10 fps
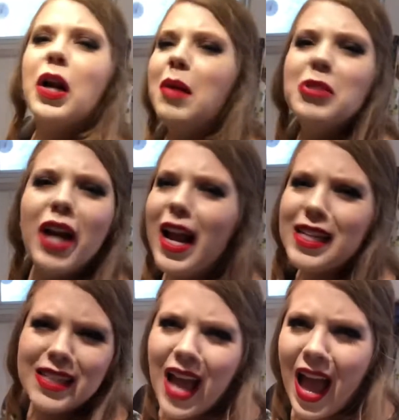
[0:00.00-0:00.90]
know what I'm trying
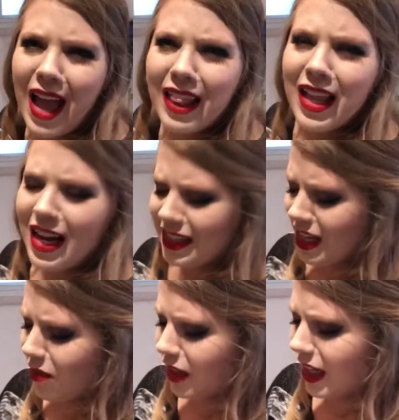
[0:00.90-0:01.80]
to say, that it's
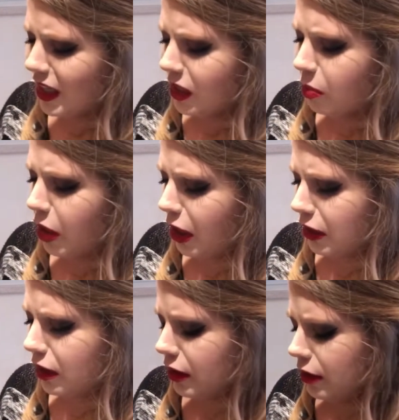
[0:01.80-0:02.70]
evenly
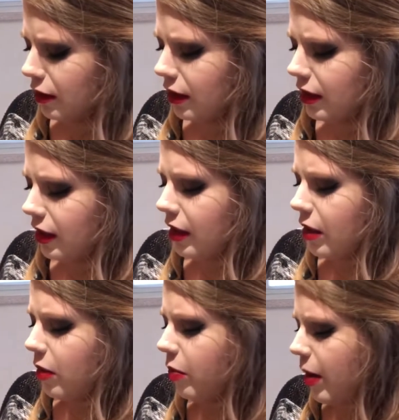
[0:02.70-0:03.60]
dispersed.
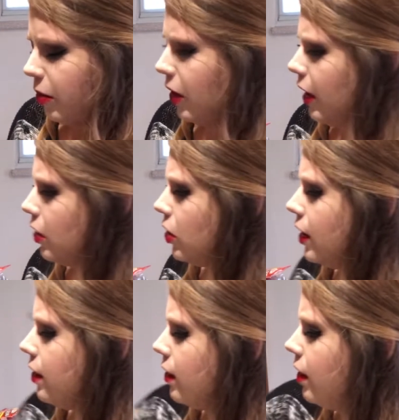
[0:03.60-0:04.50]
The pepperoni and the
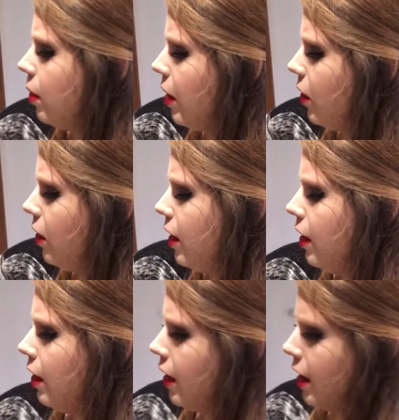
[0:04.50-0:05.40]
cheese is in the middle,
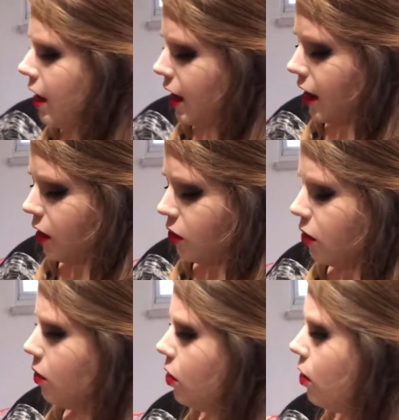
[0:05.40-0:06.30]
and there's
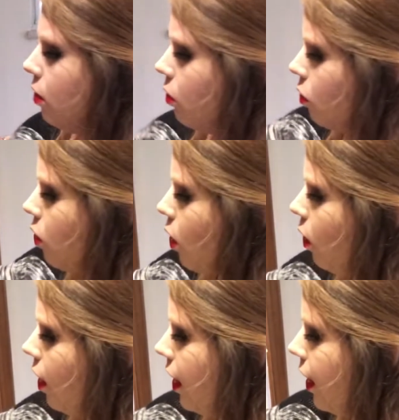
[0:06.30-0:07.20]
a
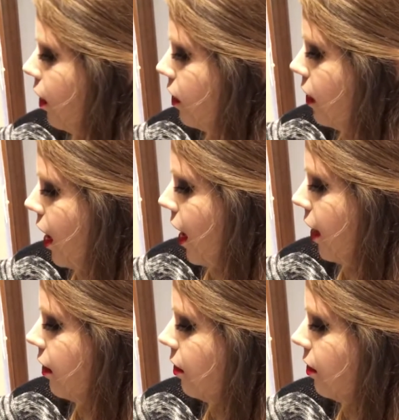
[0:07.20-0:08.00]
roll on either side.